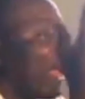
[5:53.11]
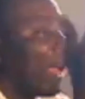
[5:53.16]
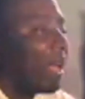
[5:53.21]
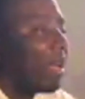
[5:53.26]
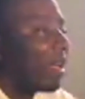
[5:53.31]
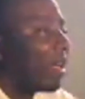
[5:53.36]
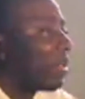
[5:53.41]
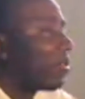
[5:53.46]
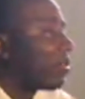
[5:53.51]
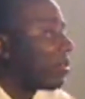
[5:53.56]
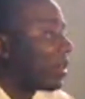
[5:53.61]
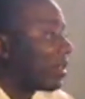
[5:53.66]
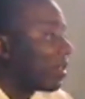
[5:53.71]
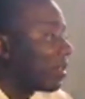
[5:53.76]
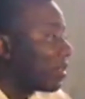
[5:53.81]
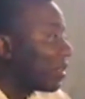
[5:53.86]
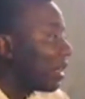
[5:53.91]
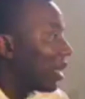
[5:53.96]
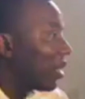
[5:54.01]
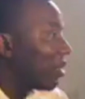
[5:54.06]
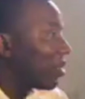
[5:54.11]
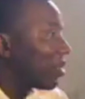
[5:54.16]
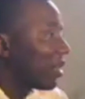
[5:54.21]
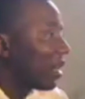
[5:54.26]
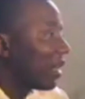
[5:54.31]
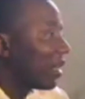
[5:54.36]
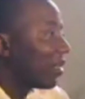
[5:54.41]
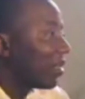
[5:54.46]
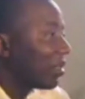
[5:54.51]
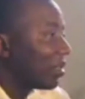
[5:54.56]
And as you can see
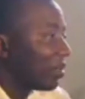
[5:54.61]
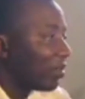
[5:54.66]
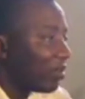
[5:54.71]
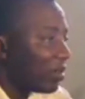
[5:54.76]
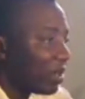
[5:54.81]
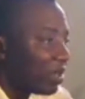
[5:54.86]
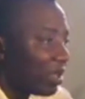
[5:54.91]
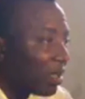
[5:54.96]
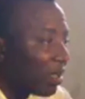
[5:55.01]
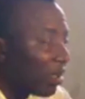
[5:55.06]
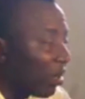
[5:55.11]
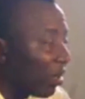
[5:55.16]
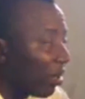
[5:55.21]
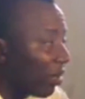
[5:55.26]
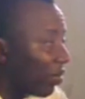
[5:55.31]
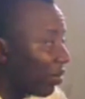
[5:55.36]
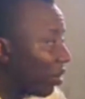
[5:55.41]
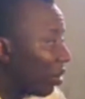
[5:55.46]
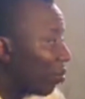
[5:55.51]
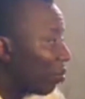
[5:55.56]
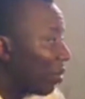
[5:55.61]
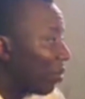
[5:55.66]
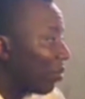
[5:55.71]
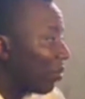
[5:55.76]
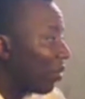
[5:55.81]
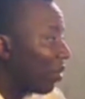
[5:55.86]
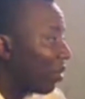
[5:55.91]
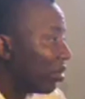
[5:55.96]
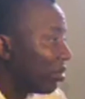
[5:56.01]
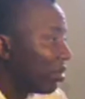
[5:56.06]
outside, you see a lot of young
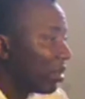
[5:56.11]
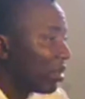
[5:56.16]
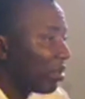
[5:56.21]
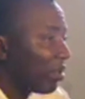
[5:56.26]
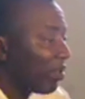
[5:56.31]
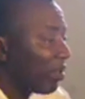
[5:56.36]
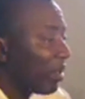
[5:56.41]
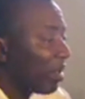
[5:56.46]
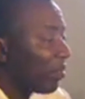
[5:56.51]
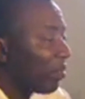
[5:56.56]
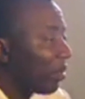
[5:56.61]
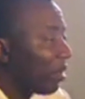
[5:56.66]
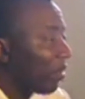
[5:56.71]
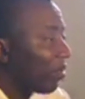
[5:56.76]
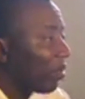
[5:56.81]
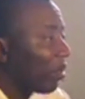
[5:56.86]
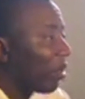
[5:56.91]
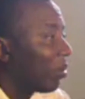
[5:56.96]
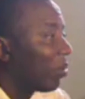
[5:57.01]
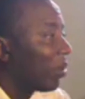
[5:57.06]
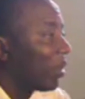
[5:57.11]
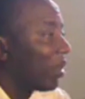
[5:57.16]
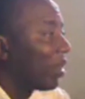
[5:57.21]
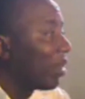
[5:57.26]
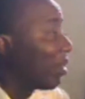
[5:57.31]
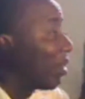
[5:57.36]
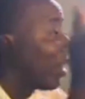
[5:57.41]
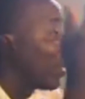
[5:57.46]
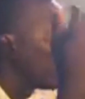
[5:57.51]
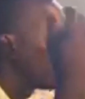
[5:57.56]
people, hundreds of them who have come
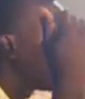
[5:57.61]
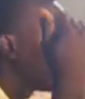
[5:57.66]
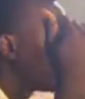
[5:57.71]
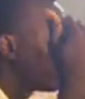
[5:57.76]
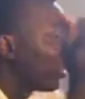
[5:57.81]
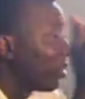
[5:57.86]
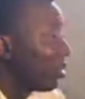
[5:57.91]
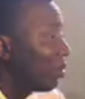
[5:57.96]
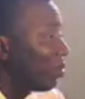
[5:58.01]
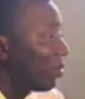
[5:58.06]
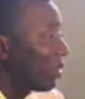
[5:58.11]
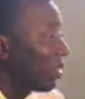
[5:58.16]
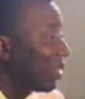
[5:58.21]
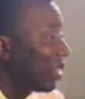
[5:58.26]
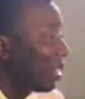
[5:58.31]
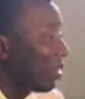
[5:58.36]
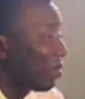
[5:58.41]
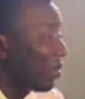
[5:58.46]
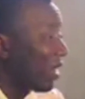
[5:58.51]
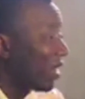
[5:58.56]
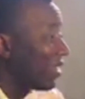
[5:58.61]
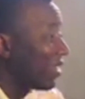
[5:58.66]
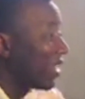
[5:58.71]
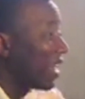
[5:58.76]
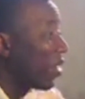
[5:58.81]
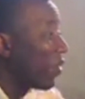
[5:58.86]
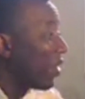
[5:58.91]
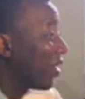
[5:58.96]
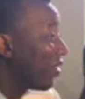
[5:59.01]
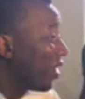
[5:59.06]
here. There are 23 political parties
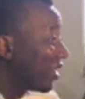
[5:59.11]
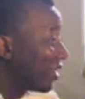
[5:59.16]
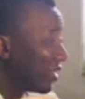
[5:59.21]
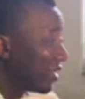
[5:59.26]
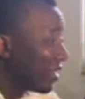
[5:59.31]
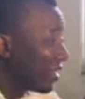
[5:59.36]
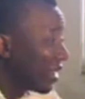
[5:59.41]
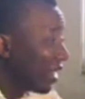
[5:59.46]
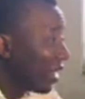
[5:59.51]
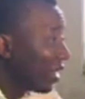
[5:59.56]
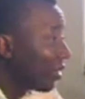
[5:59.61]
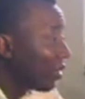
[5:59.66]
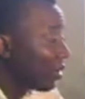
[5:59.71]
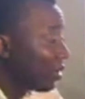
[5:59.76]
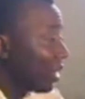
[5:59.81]
that were registered